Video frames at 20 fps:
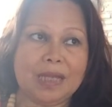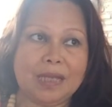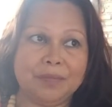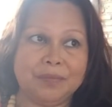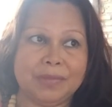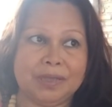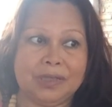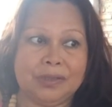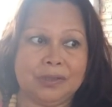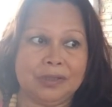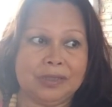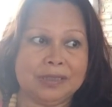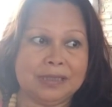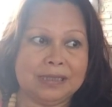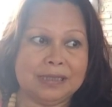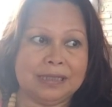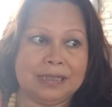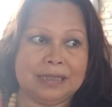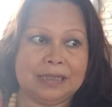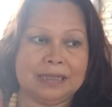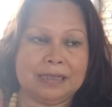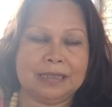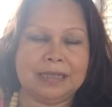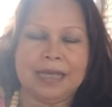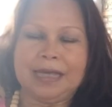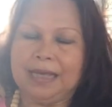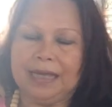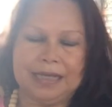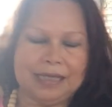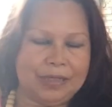Because
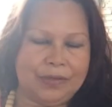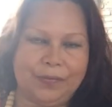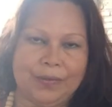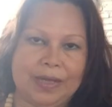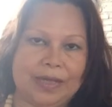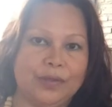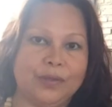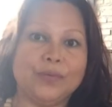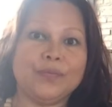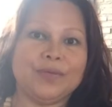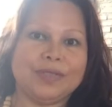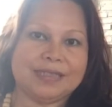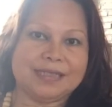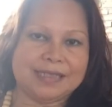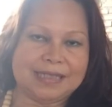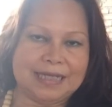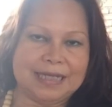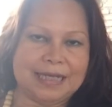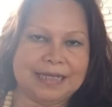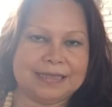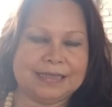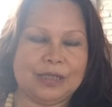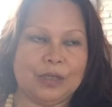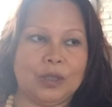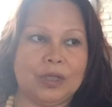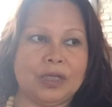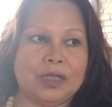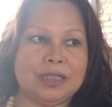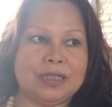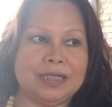anyway, you will see later
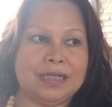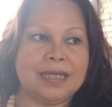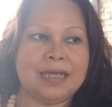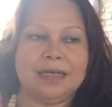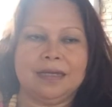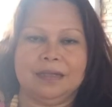on,